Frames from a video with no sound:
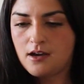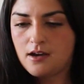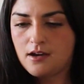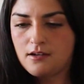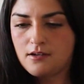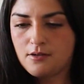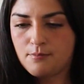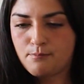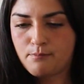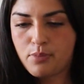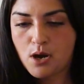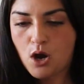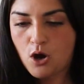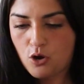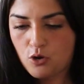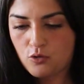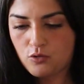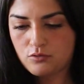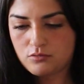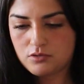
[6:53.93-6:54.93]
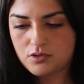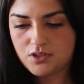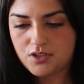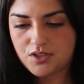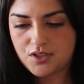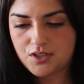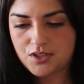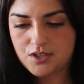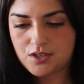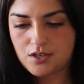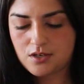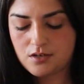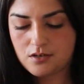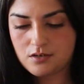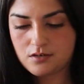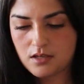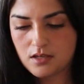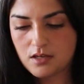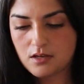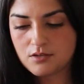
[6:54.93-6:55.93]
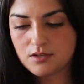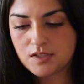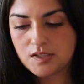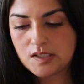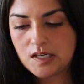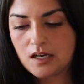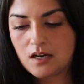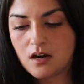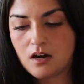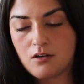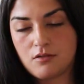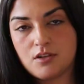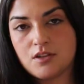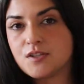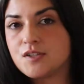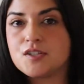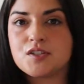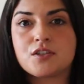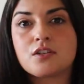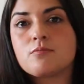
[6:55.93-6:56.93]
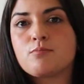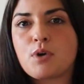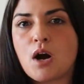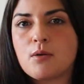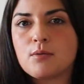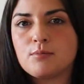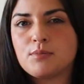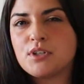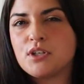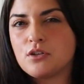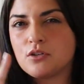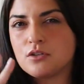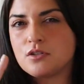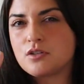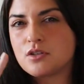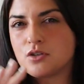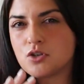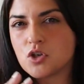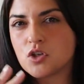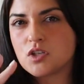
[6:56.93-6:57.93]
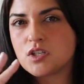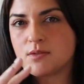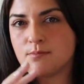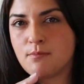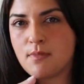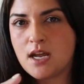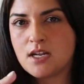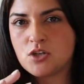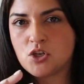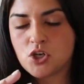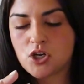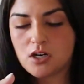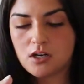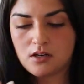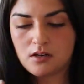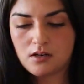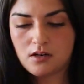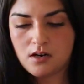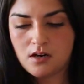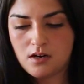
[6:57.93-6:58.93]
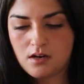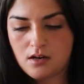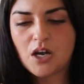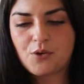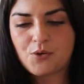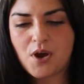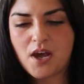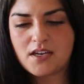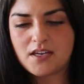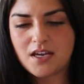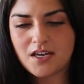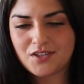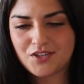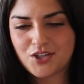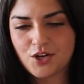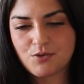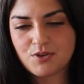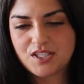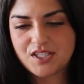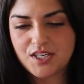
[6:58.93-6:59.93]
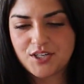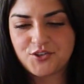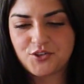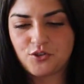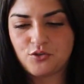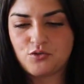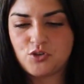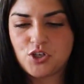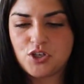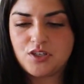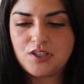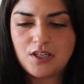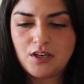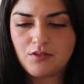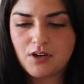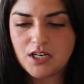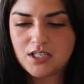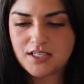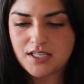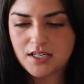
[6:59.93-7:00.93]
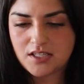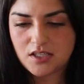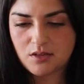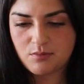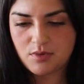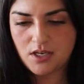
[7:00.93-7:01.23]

a post that I was like, oh, this is probably good to just mention. Okay, yeah, so it says UGC rates as a